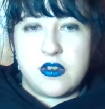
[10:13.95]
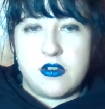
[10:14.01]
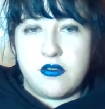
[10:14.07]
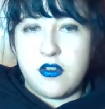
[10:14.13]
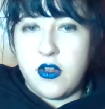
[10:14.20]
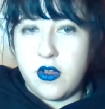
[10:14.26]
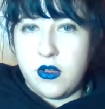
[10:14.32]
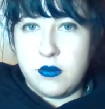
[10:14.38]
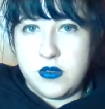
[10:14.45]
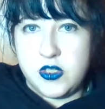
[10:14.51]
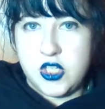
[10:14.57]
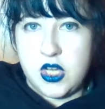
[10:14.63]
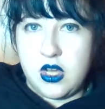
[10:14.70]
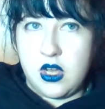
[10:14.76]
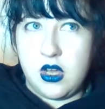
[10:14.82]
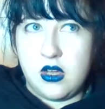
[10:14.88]
this sort of
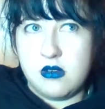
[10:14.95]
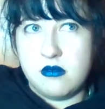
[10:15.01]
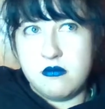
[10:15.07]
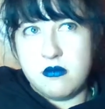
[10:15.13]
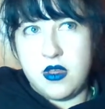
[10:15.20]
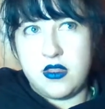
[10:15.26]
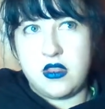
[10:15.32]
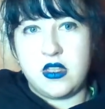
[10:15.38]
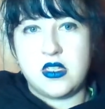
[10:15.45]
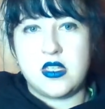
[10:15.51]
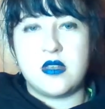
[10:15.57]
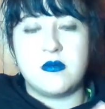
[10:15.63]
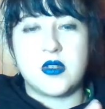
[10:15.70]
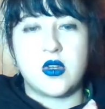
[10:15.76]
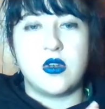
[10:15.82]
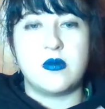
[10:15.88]
herb jar
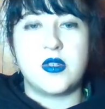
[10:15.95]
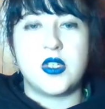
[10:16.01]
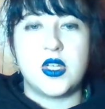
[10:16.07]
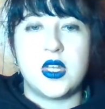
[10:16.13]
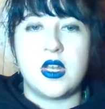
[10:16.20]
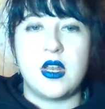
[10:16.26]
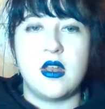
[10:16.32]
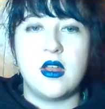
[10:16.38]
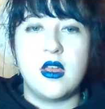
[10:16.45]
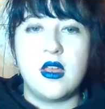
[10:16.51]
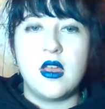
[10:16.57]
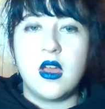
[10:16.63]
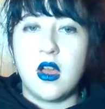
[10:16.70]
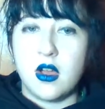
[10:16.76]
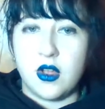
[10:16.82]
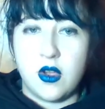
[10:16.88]
monthly
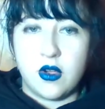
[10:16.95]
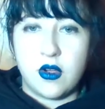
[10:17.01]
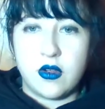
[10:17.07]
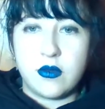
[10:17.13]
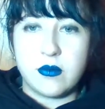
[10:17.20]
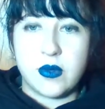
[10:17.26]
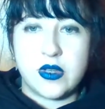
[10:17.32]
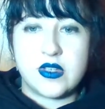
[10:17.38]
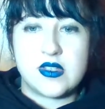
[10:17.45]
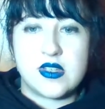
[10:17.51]
subscription a go,